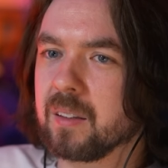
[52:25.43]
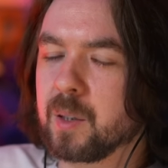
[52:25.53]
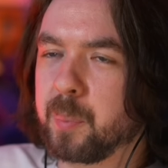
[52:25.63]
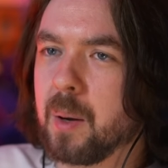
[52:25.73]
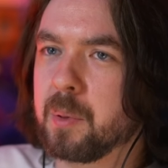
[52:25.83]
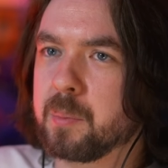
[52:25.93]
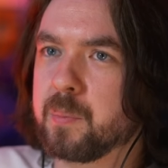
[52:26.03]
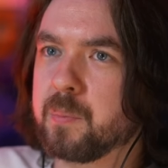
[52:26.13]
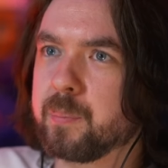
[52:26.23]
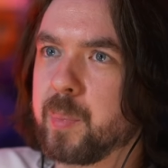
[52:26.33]
the
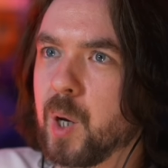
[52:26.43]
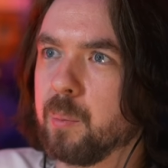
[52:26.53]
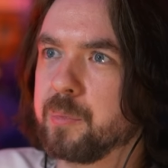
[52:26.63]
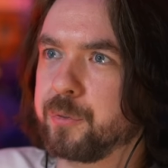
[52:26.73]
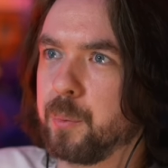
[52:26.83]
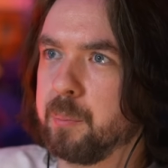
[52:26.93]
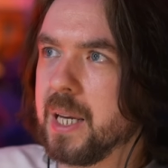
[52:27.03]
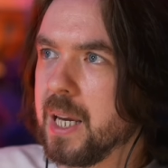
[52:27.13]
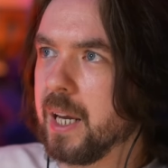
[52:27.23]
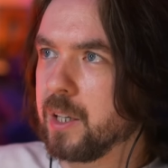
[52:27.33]
problem comes from
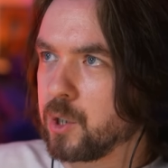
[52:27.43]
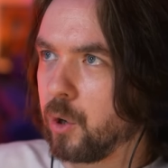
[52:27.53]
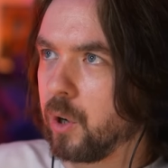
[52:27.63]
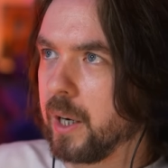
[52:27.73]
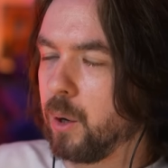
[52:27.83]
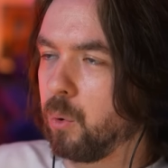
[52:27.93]
me internally